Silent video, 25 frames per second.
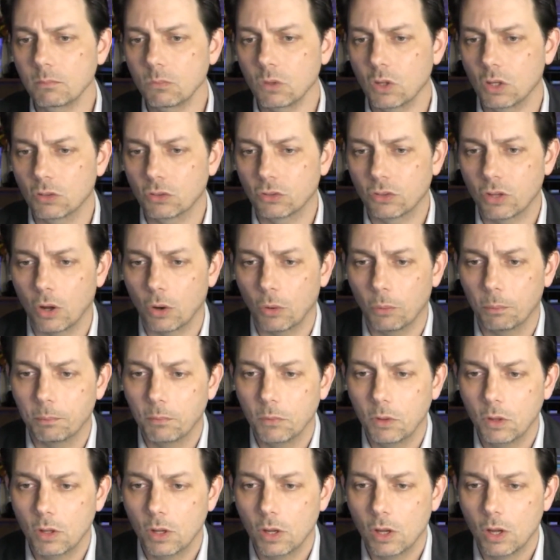So,
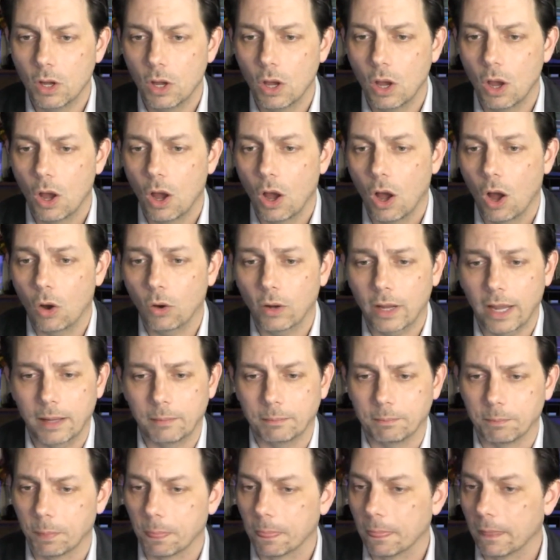okay,
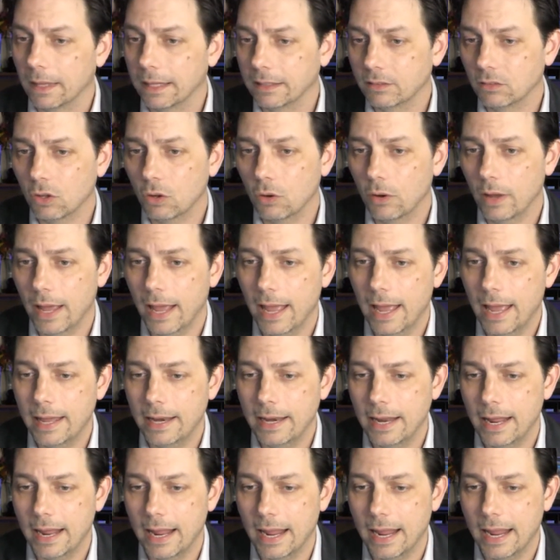let's go
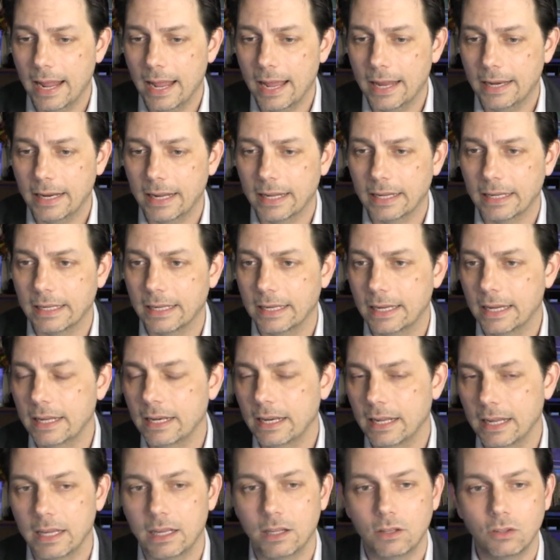ahead and
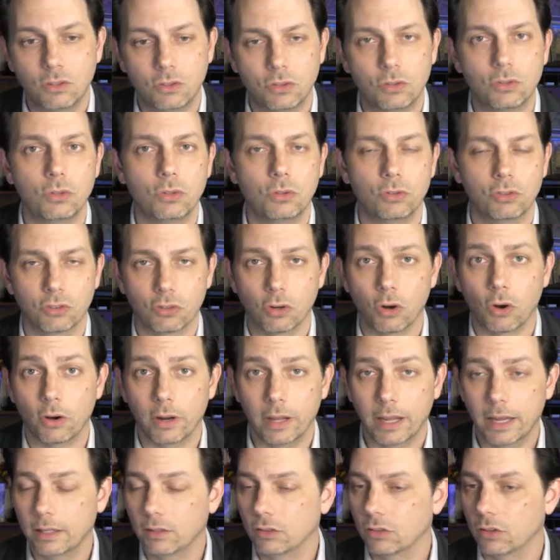get into
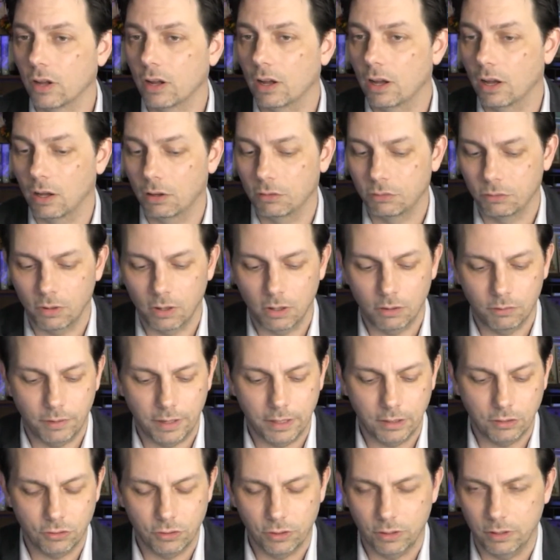Stargates of
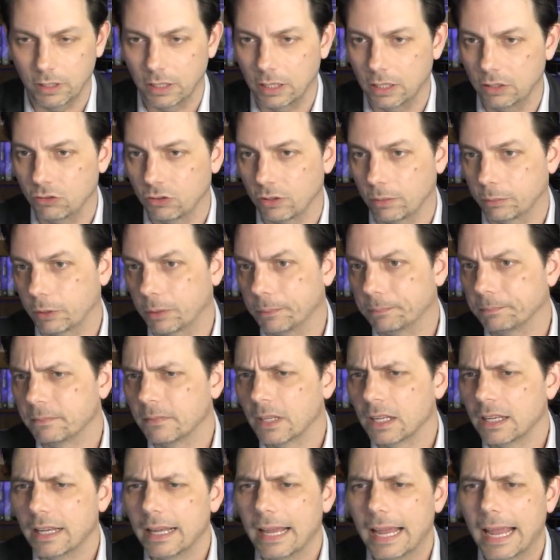Ancient Egypt.
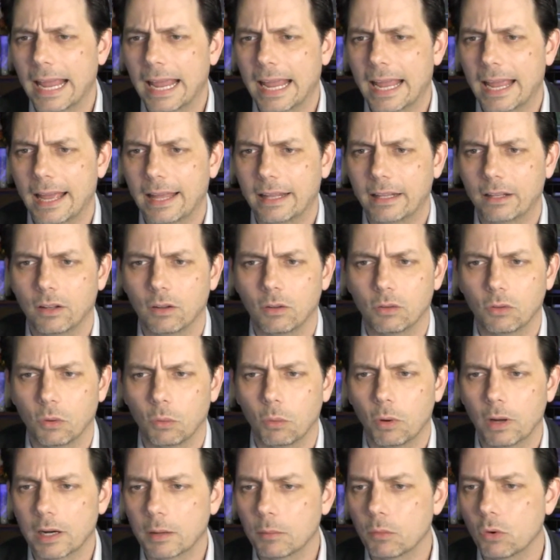And the
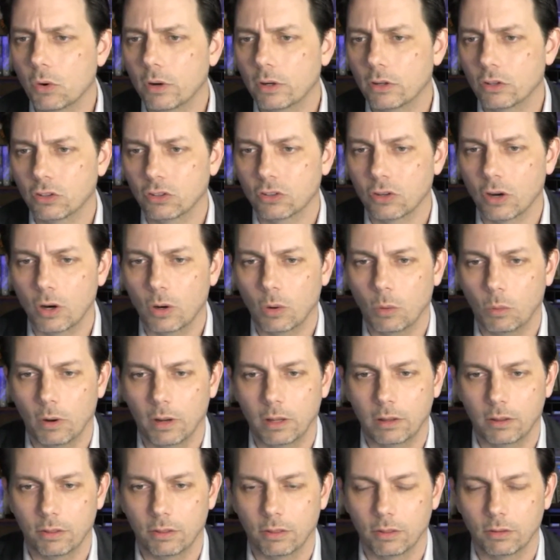one I'm going to start
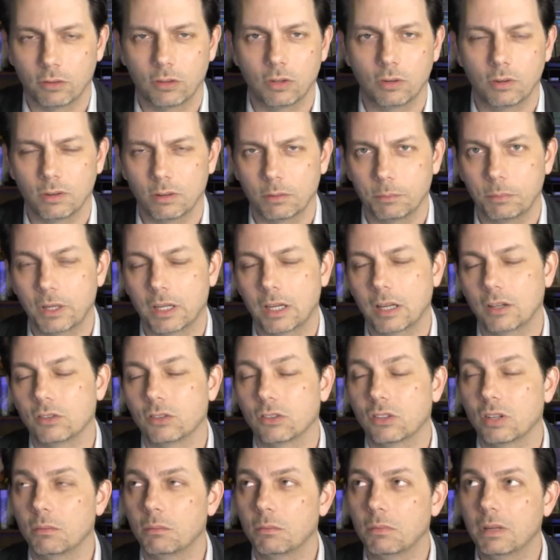with, because
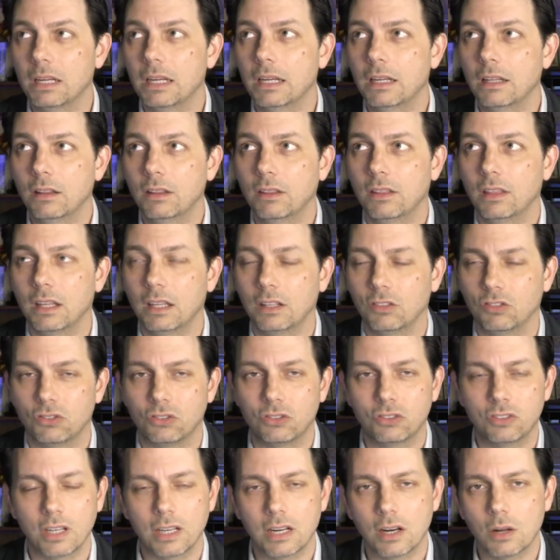to me, the
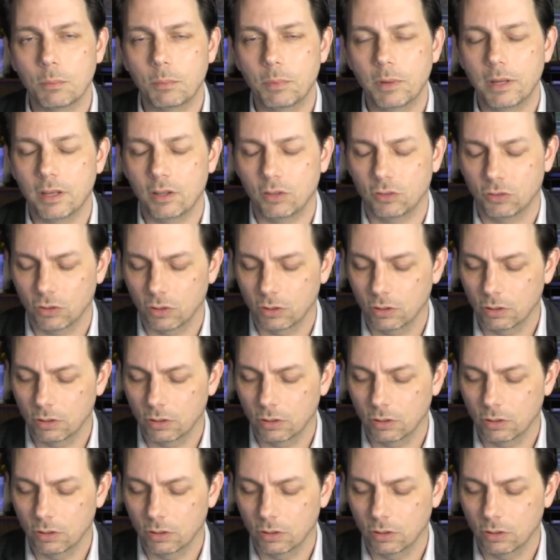setup is